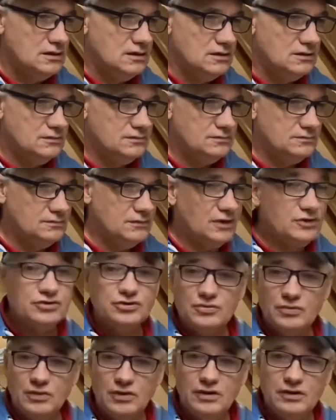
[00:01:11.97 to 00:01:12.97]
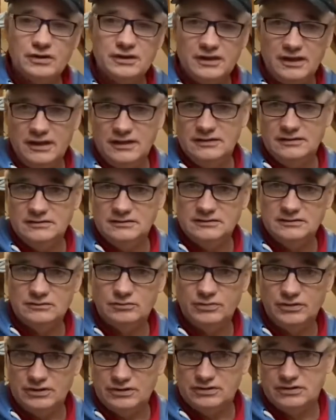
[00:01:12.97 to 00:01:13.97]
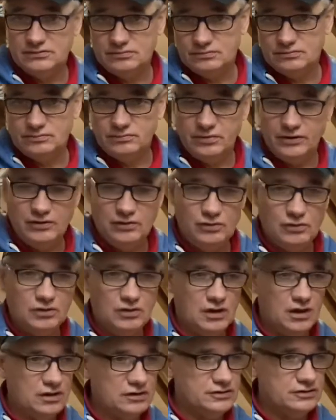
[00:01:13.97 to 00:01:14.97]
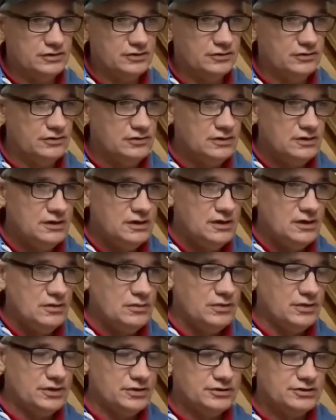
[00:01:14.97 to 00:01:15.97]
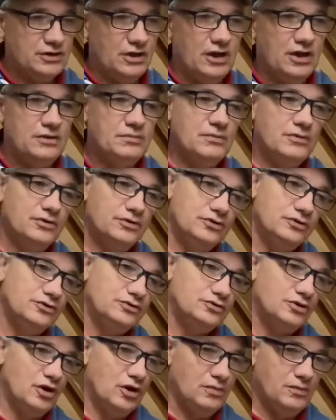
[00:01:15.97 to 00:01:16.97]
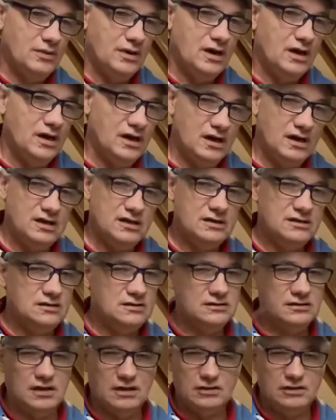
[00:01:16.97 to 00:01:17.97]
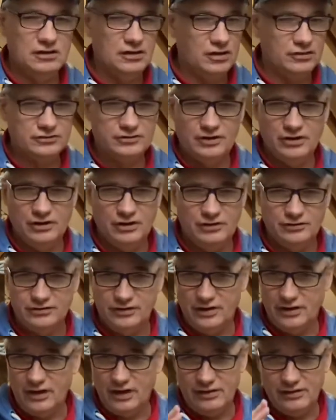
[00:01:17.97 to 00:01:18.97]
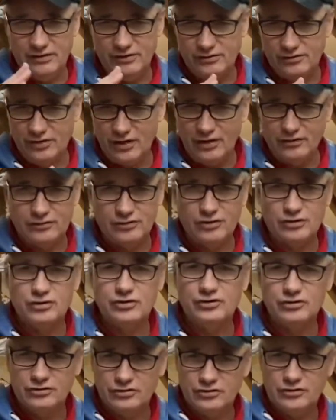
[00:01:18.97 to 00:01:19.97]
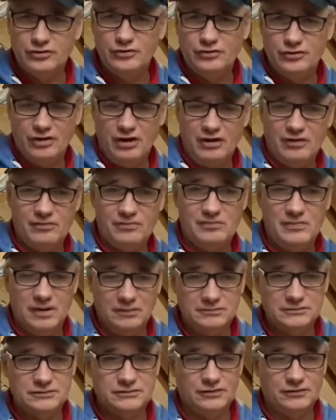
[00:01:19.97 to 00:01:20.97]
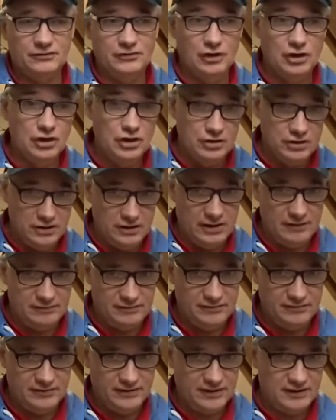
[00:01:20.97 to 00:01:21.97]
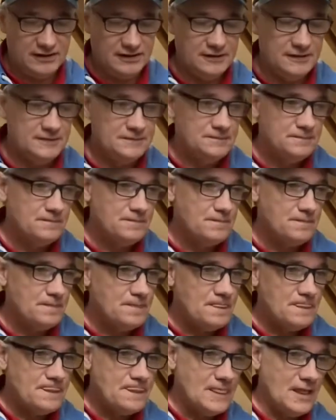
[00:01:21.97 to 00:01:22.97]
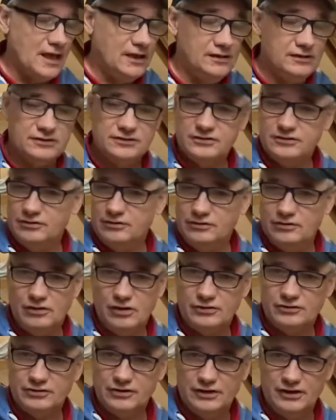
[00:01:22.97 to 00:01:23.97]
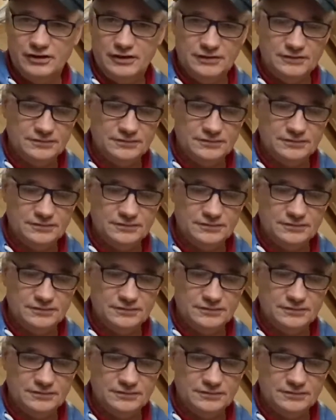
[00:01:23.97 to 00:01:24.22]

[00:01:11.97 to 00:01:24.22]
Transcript: Months working, which we all got to do. When I started my new job, I had a lot to learn. So there was a good 2.5 months of learning everything, and there's still a lot to learn.